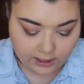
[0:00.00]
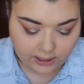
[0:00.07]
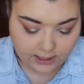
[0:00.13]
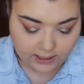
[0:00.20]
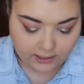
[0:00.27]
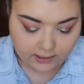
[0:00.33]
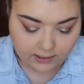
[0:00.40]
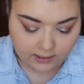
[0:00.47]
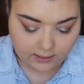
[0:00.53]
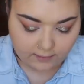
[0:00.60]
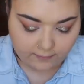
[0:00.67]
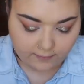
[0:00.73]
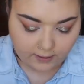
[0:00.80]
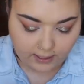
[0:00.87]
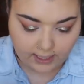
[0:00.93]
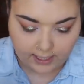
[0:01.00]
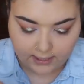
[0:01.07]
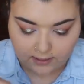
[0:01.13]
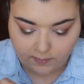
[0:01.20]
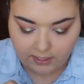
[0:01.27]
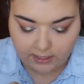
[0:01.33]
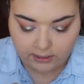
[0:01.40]
she is a
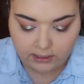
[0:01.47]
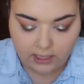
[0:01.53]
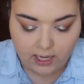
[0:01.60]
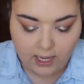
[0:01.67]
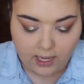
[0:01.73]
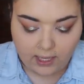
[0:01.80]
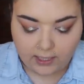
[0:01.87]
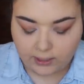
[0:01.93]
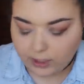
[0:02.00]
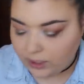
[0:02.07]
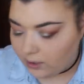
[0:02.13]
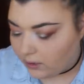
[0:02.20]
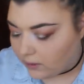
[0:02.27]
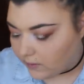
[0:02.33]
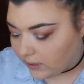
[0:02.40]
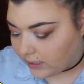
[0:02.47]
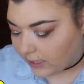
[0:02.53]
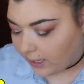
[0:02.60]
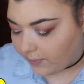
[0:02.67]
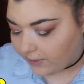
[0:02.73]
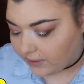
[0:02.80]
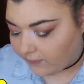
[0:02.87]
funny-ass bitch, and she knows what's
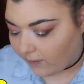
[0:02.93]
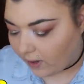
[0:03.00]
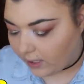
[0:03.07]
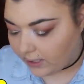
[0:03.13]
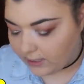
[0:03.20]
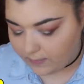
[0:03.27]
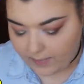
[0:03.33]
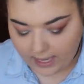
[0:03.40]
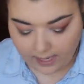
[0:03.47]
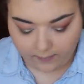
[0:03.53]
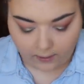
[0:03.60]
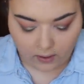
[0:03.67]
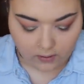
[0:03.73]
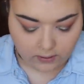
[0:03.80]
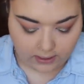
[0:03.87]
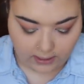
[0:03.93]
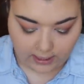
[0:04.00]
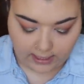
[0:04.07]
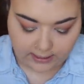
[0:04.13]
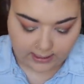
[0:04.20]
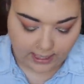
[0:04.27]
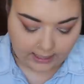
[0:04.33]
up as far as makeup goes and
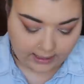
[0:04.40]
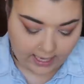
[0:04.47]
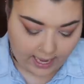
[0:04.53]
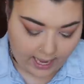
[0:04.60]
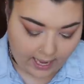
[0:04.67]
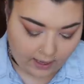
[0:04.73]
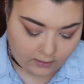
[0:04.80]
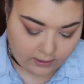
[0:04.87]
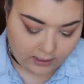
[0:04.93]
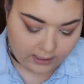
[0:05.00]
things like that, house